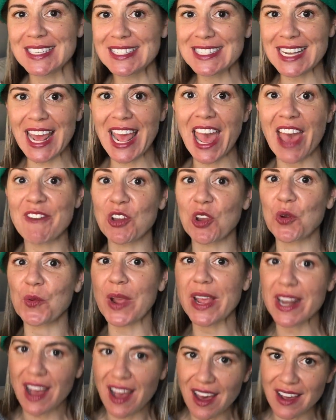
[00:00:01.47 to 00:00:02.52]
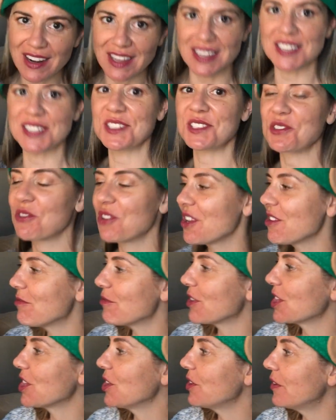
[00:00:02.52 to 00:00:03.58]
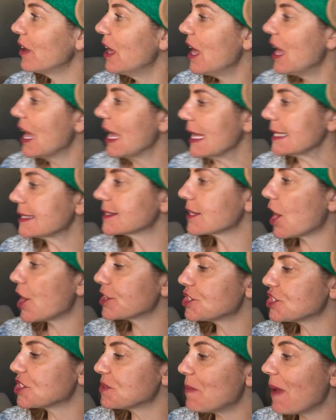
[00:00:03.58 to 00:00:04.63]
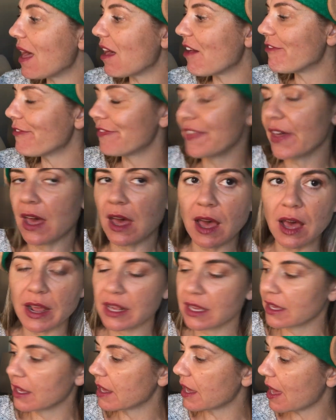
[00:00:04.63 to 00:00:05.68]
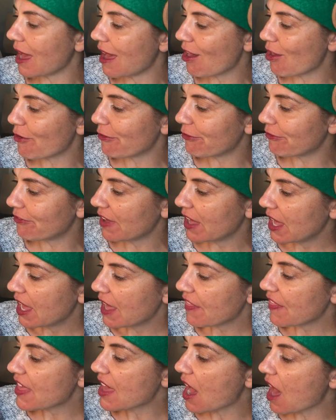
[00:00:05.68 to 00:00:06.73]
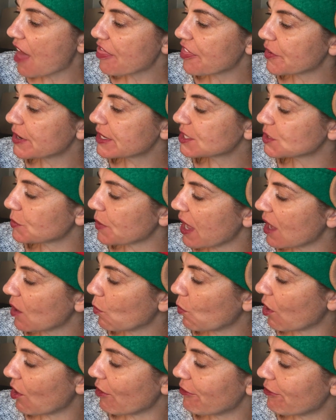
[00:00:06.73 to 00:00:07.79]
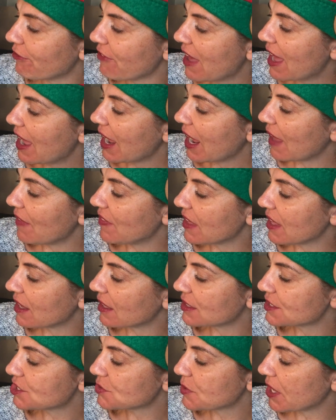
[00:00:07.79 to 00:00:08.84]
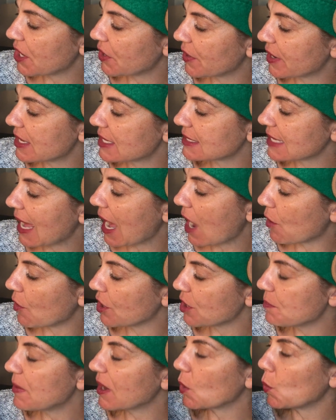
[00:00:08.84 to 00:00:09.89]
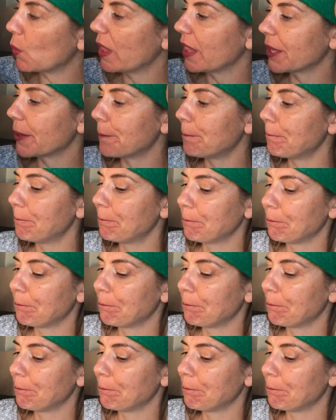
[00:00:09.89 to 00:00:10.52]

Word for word: Today I have a great Hanukkah story for you. It's called Shmelf, the Hanukkah Elf. The author is Greg Wolfe, and the illustrator is Howard McWilliam.